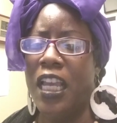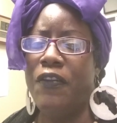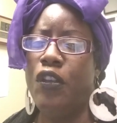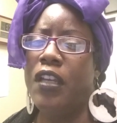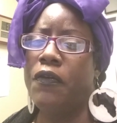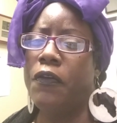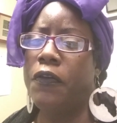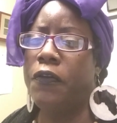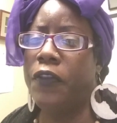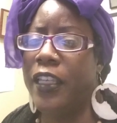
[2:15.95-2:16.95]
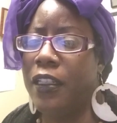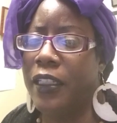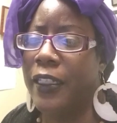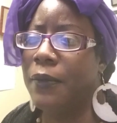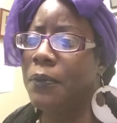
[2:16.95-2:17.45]
if you can
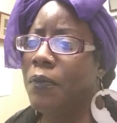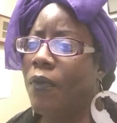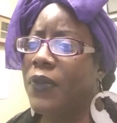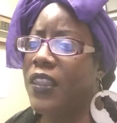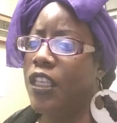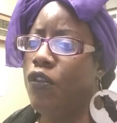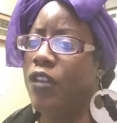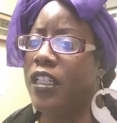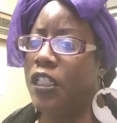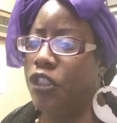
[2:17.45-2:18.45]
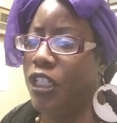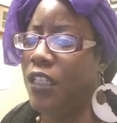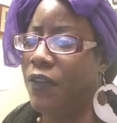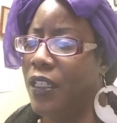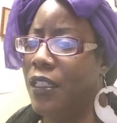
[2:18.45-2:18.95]
feel it, then you can
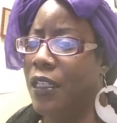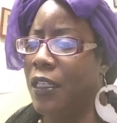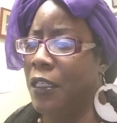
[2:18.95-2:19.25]
achieve it.